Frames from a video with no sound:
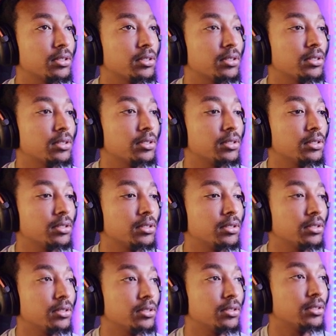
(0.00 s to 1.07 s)

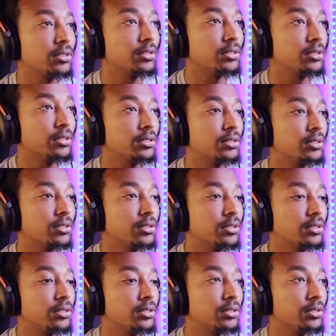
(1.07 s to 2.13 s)

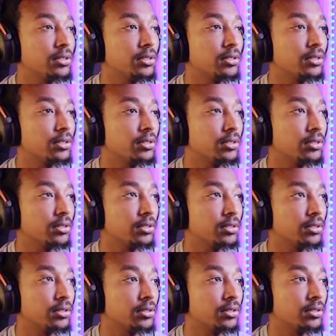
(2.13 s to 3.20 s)

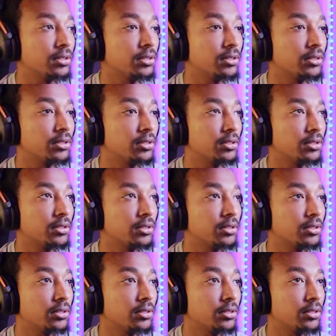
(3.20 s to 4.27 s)

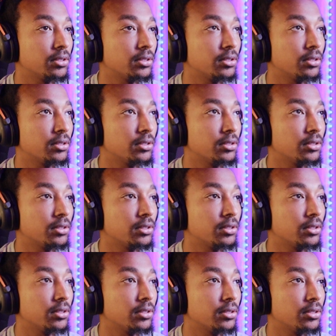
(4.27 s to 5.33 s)

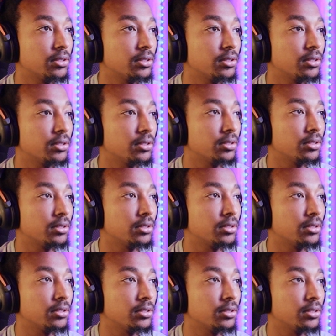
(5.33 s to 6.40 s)

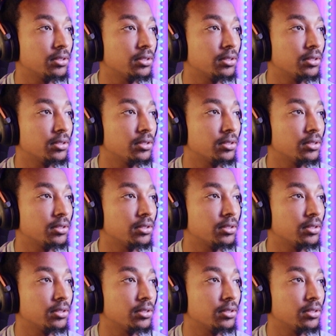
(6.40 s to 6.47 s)
(silence)